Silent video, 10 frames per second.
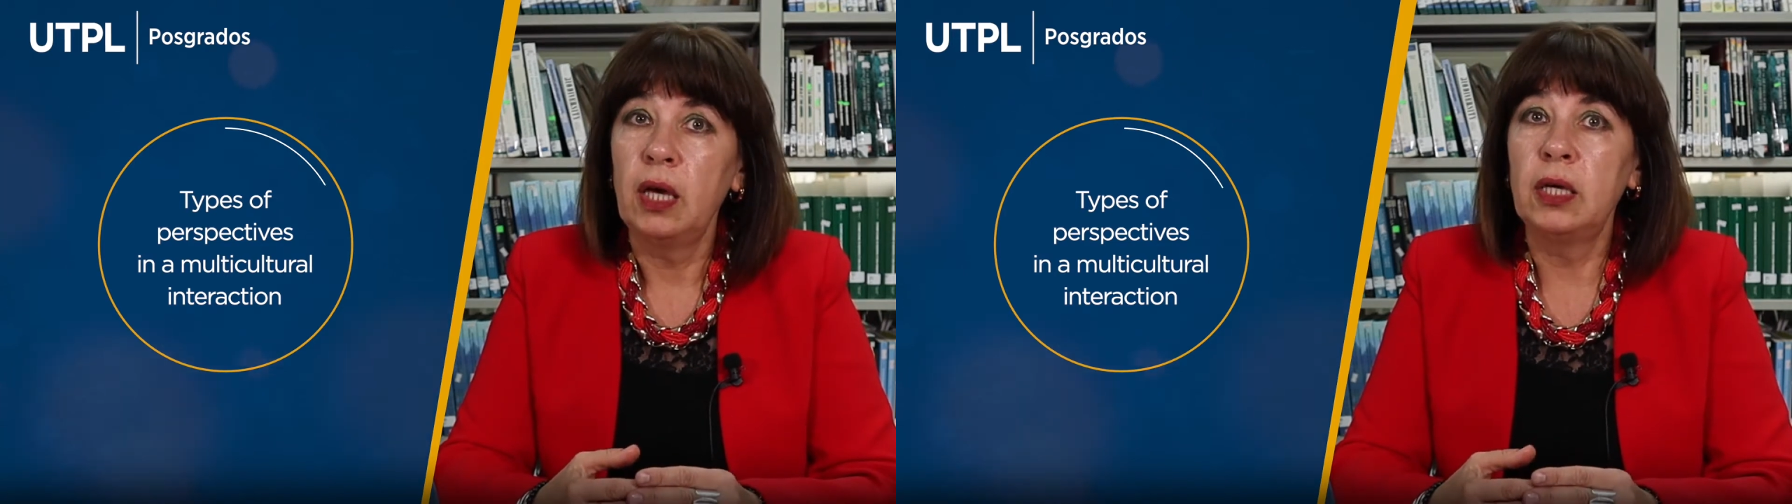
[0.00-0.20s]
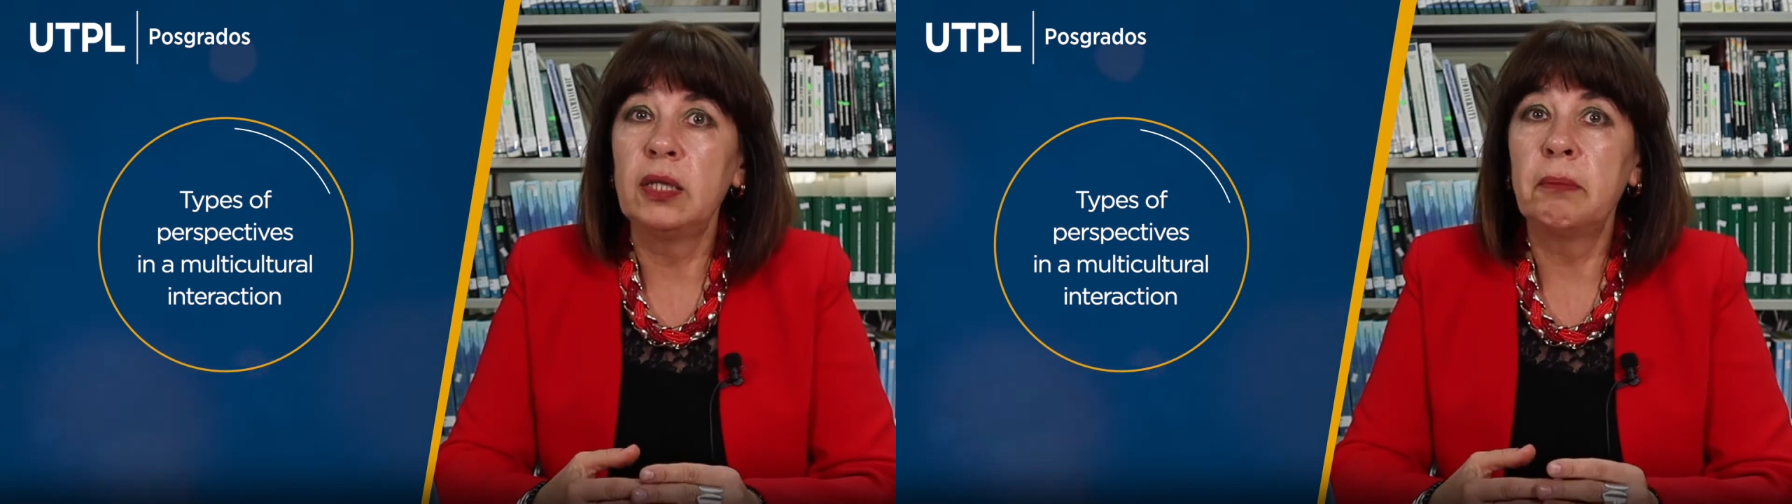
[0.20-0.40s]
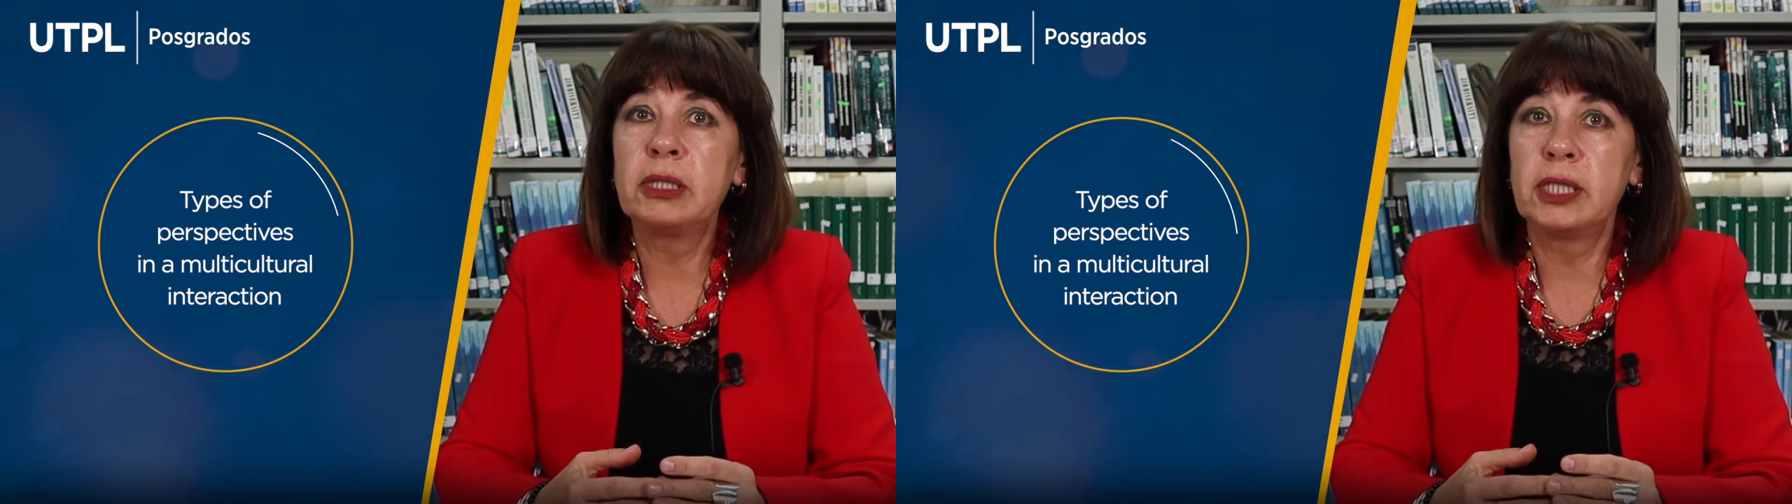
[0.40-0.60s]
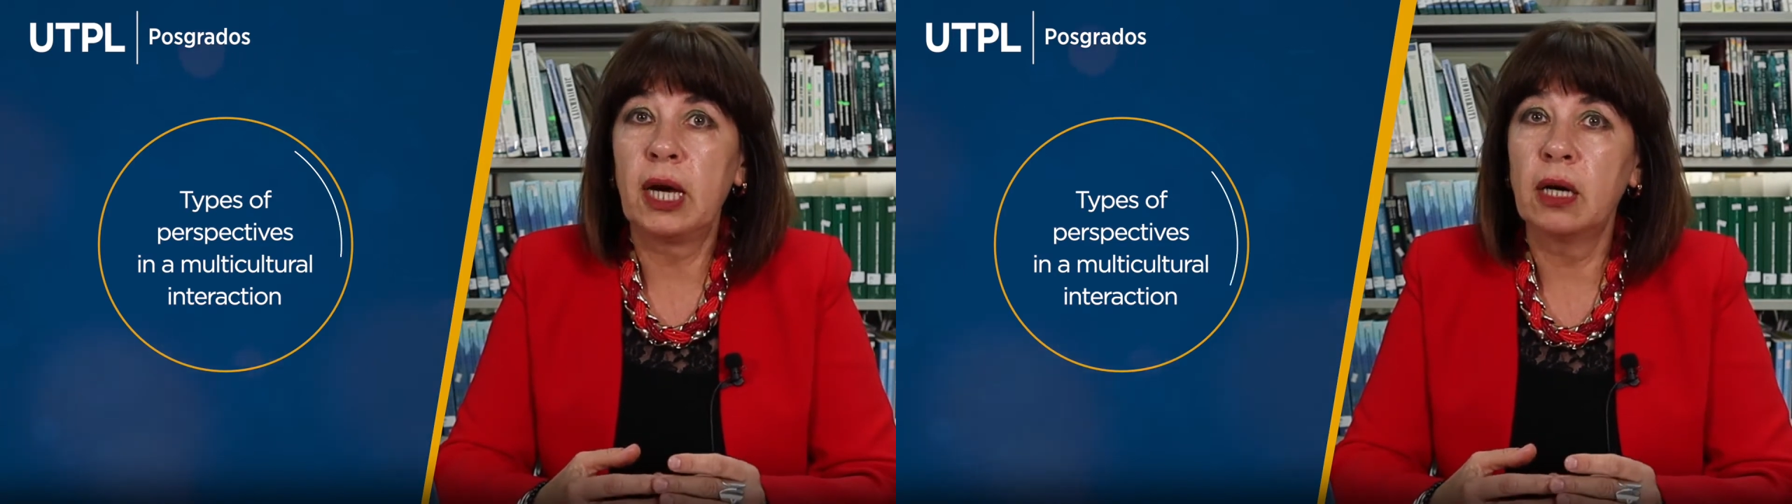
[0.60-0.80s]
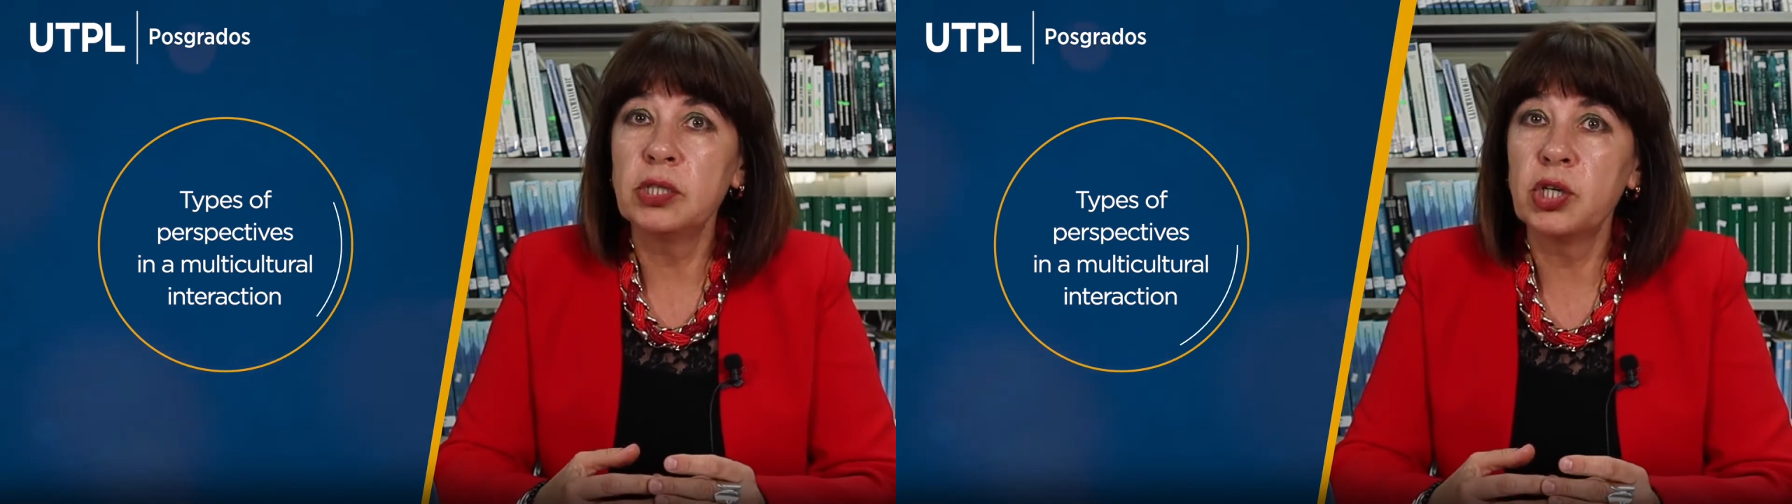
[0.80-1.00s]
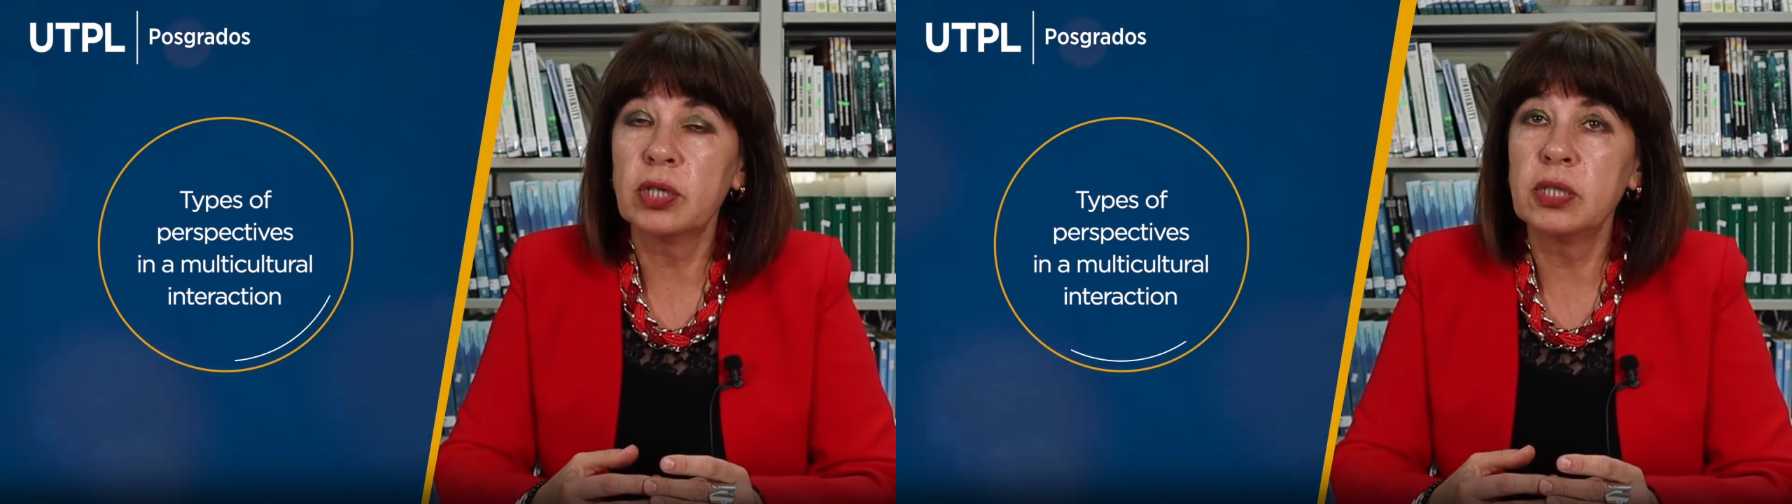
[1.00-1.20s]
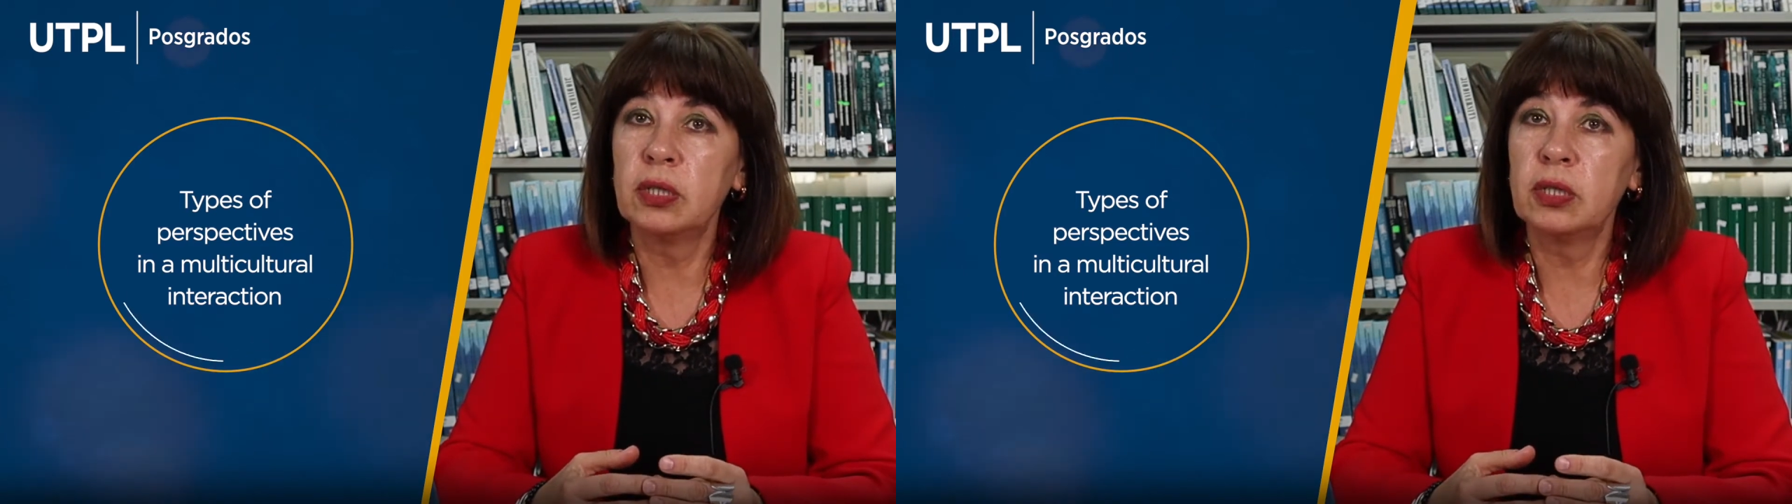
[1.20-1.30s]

in a multicultural